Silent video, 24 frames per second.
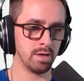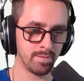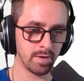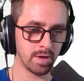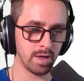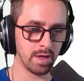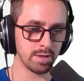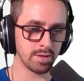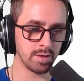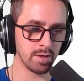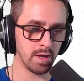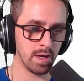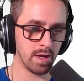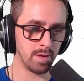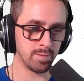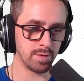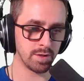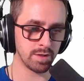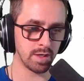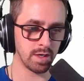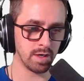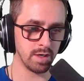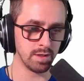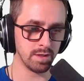Okay, so now I'm
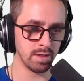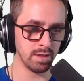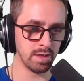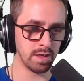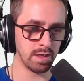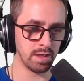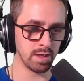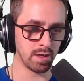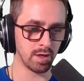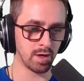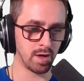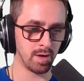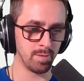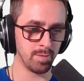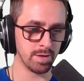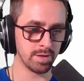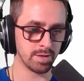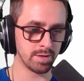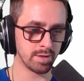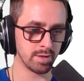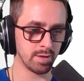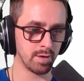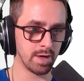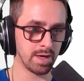just going to delete the
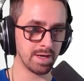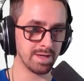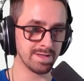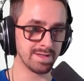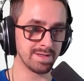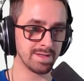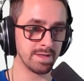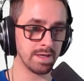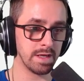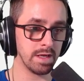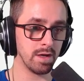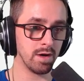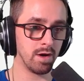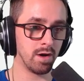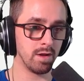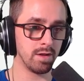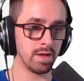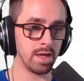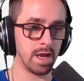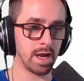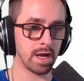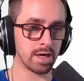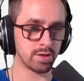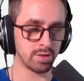comments so I can see all
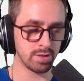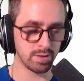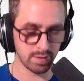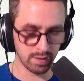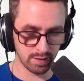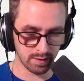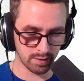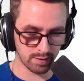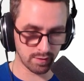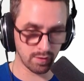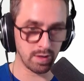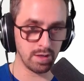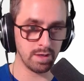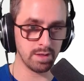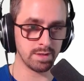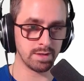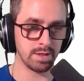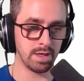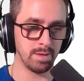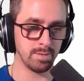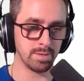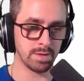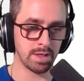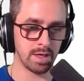the actions on the screen at the
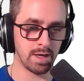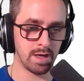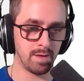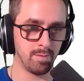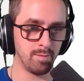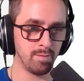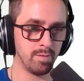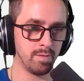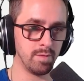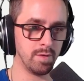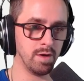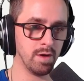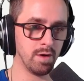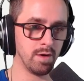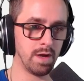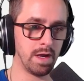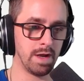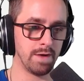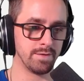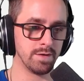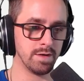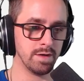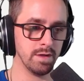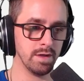same time. Don't
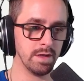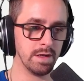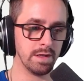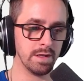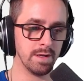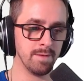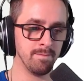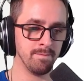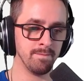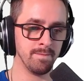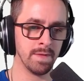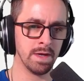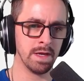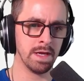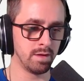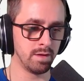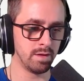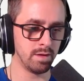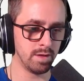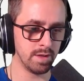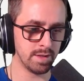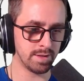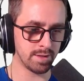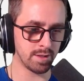have to delete them.
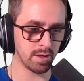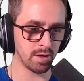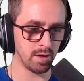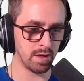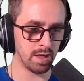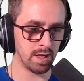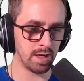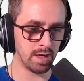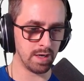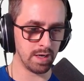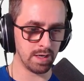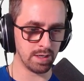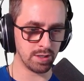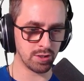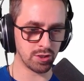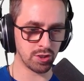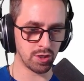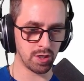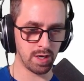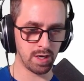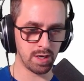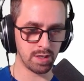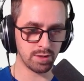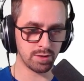Let's go ahead and
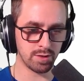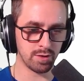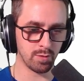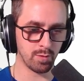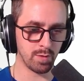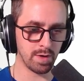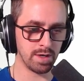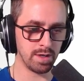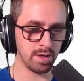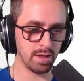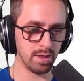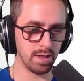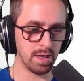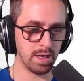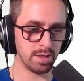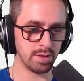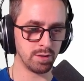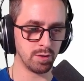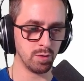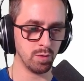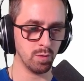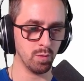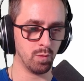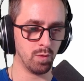change the run delay
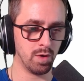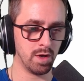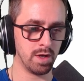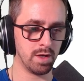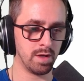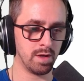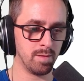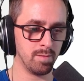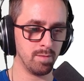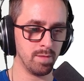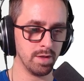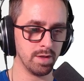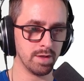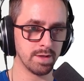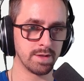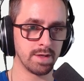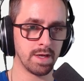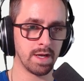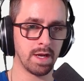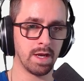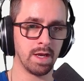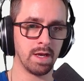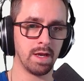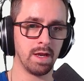to one
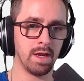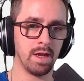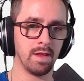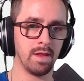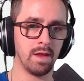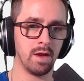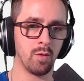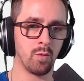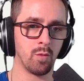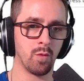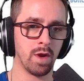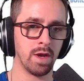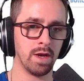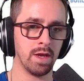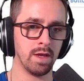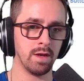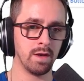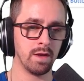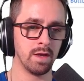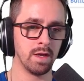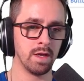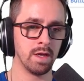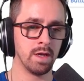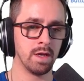millisecond and then run it.